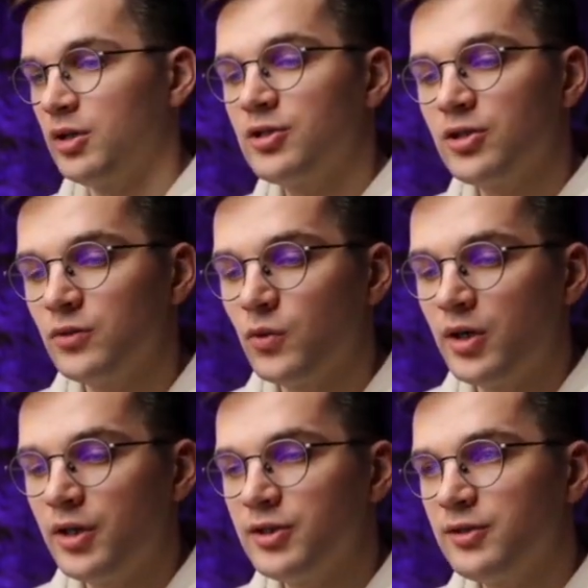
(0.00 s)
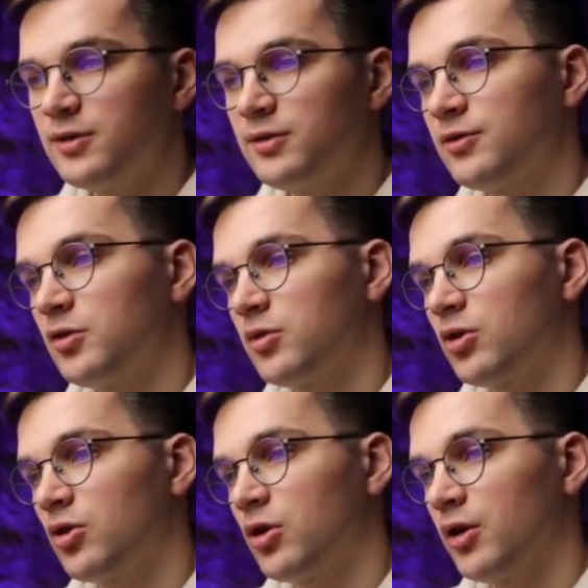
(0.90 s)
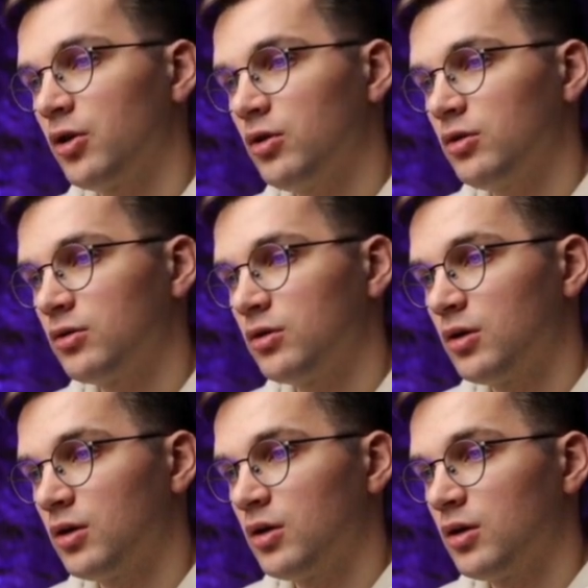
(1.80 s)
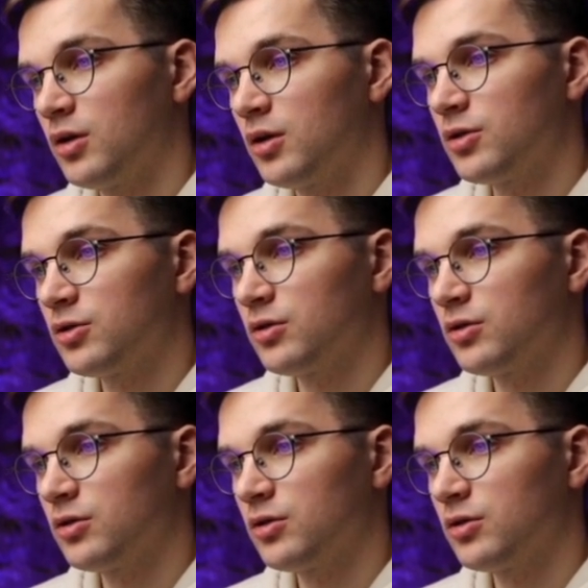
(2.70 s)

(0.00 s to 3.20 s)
not very different from Krockio. It's